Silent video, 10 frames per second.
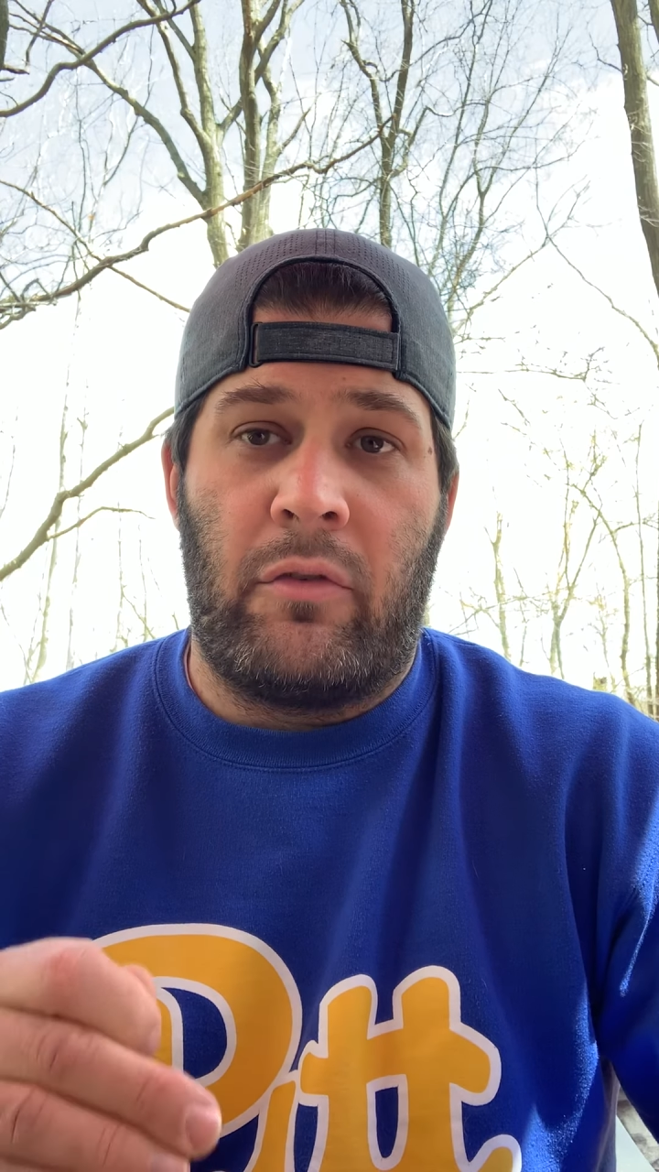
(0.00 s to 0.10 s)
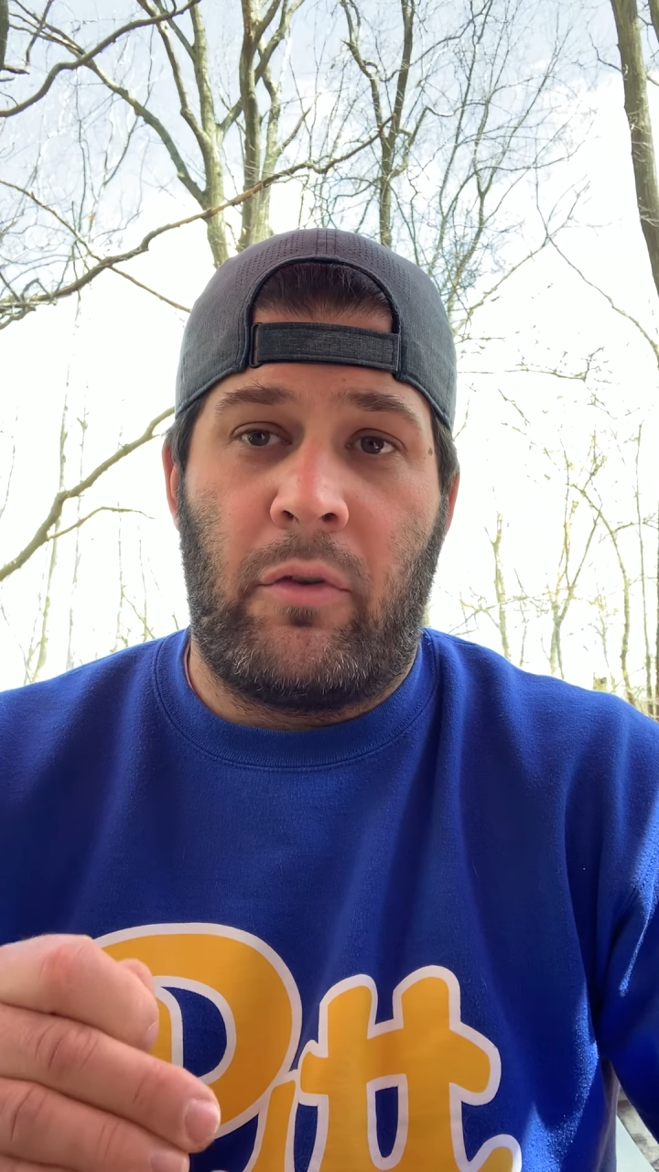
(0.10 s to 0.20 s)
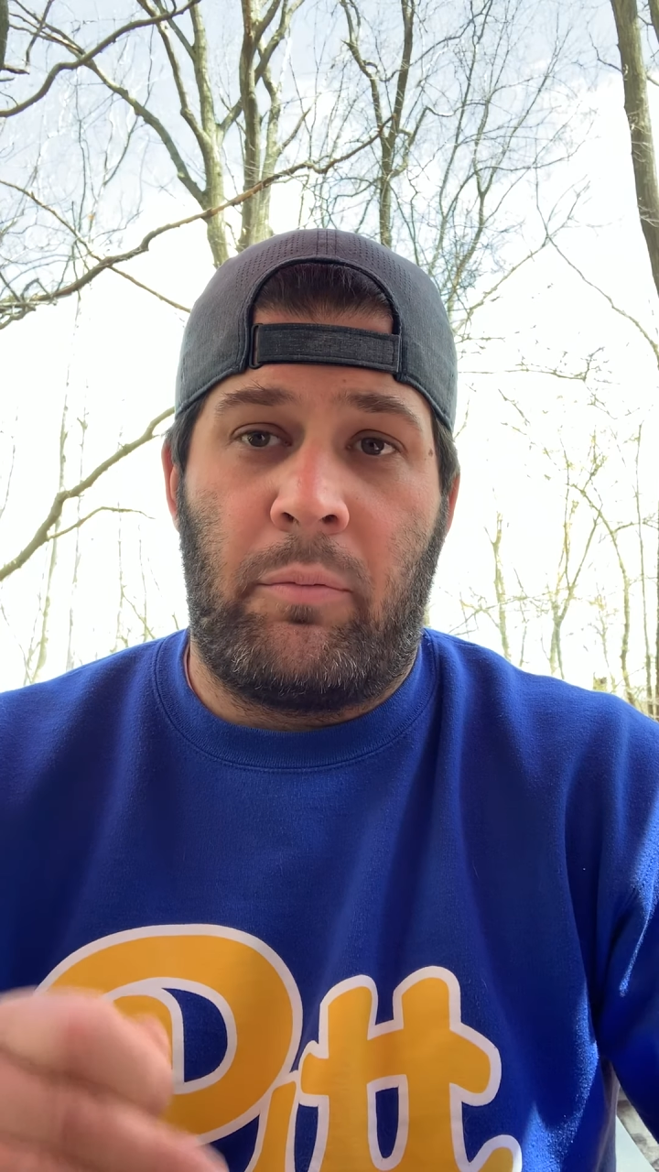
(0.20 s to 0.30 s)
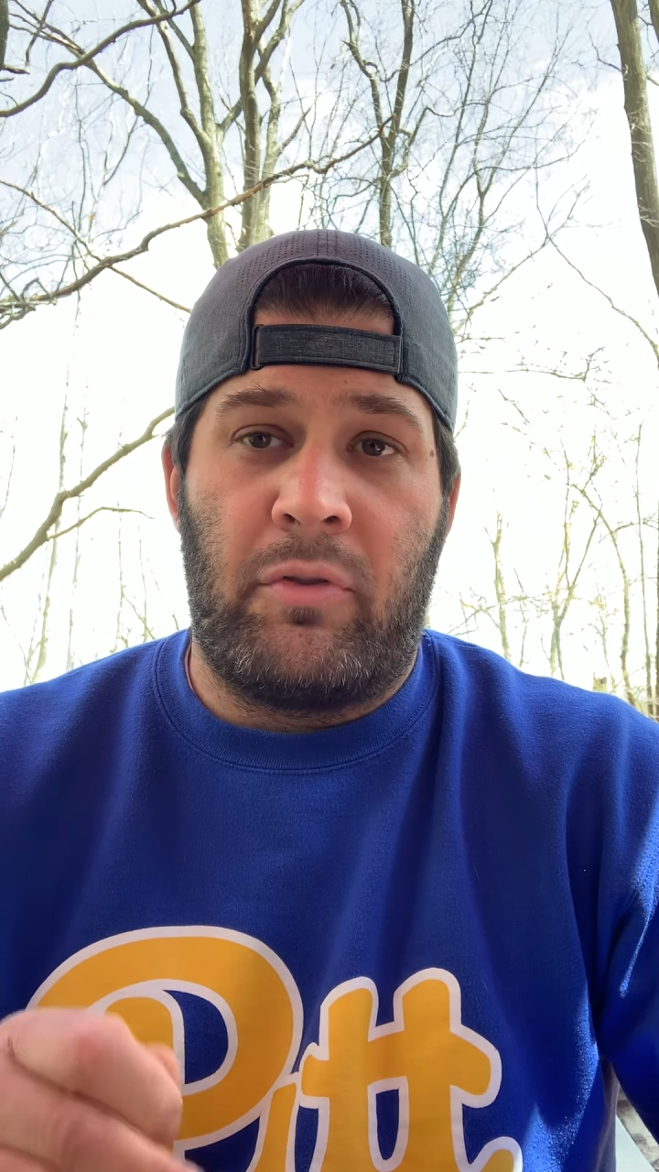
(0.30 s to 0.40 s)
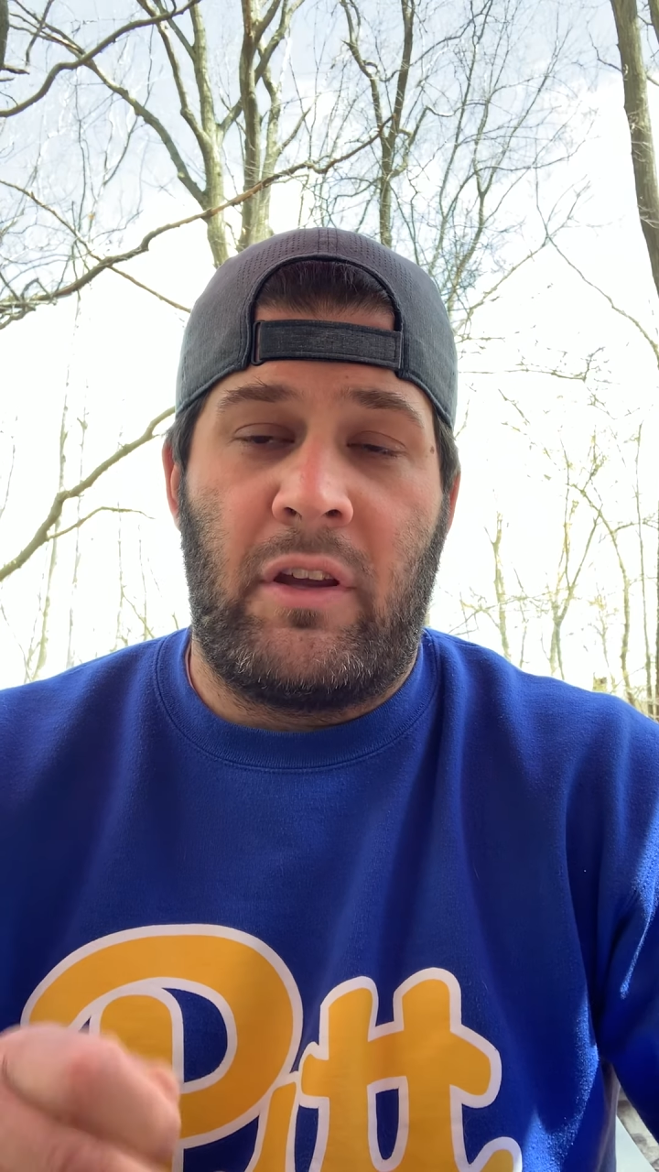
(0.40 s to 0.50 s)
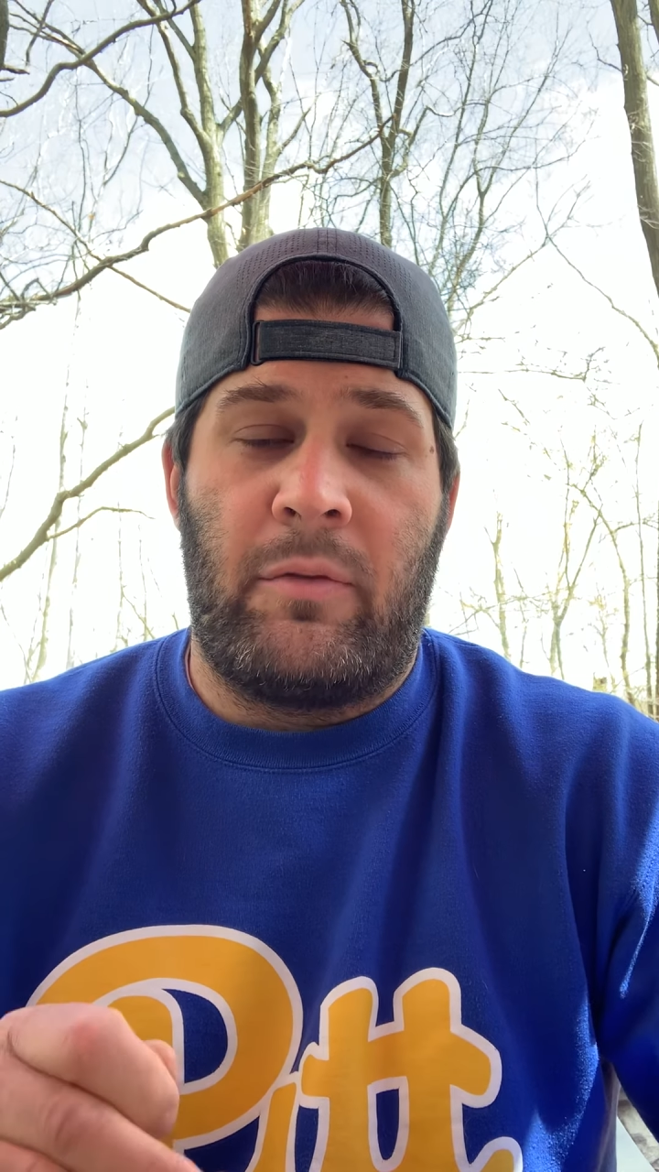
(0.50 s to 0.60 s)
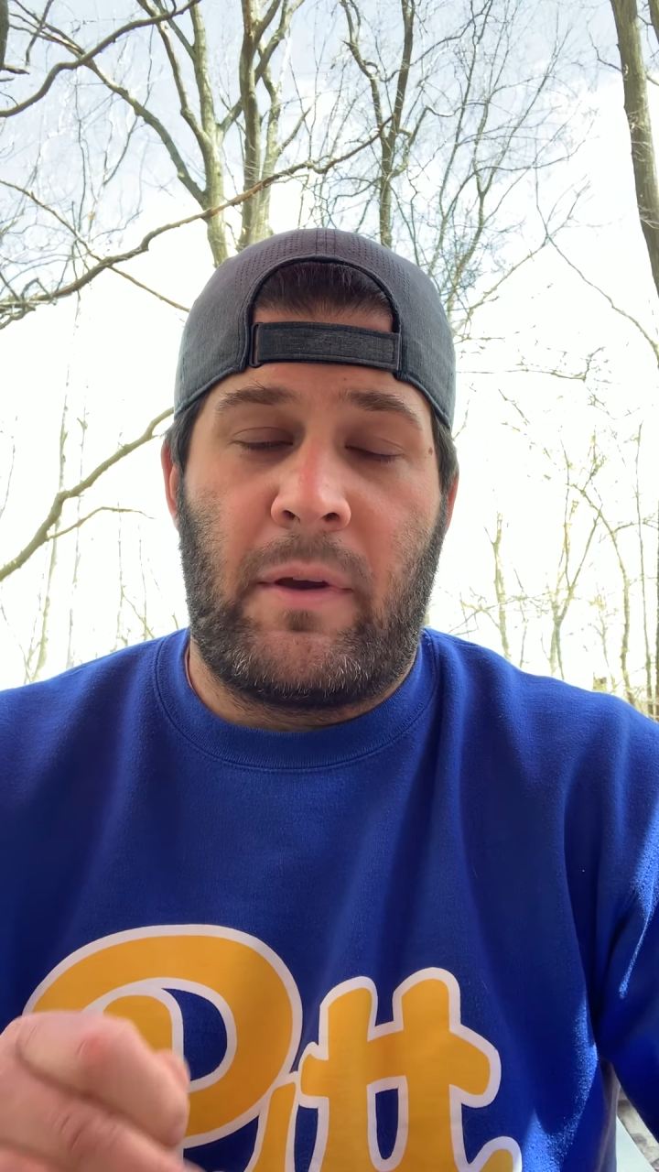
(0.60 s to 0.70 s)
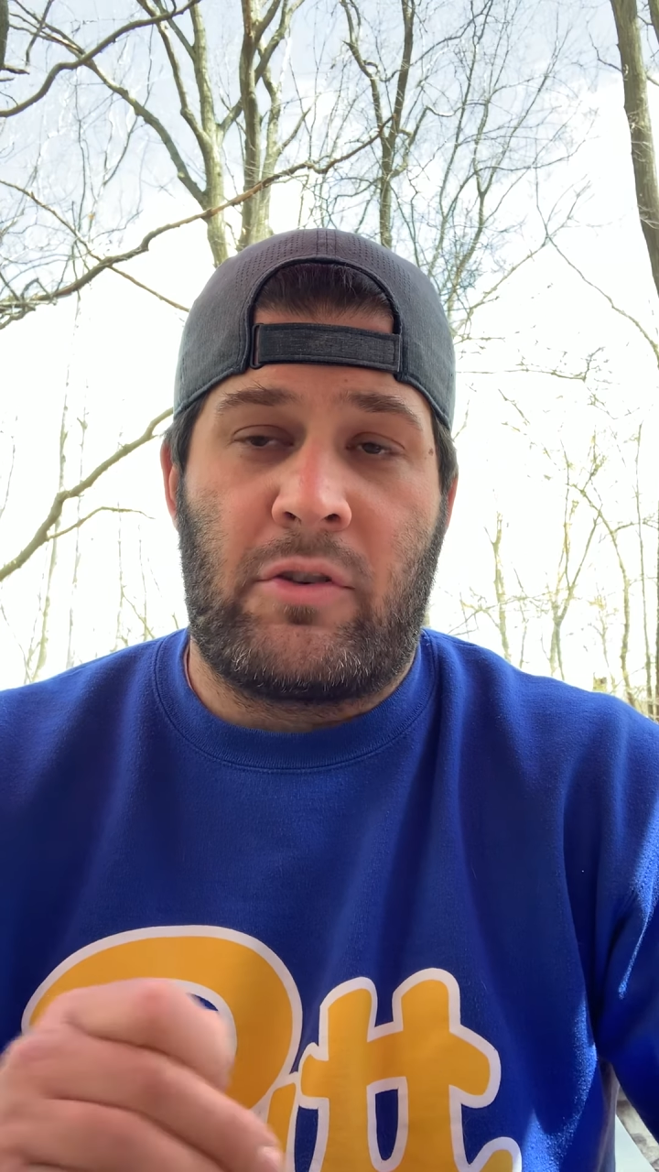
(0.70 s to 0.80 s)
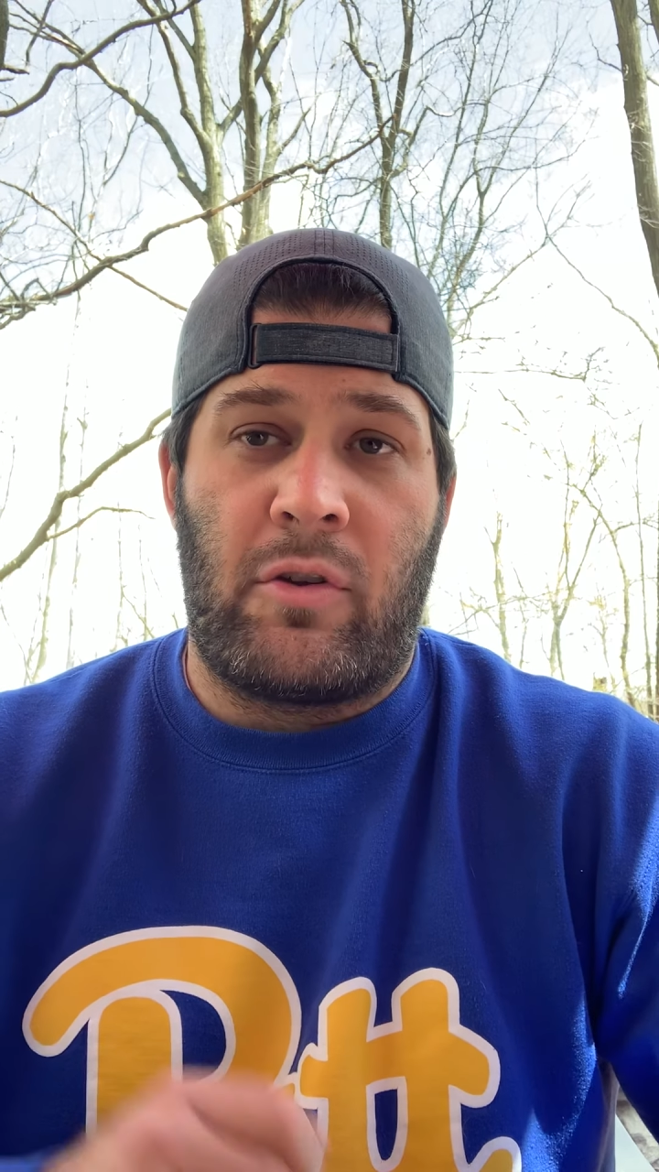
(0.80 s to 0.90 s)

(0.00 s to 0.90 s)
So please make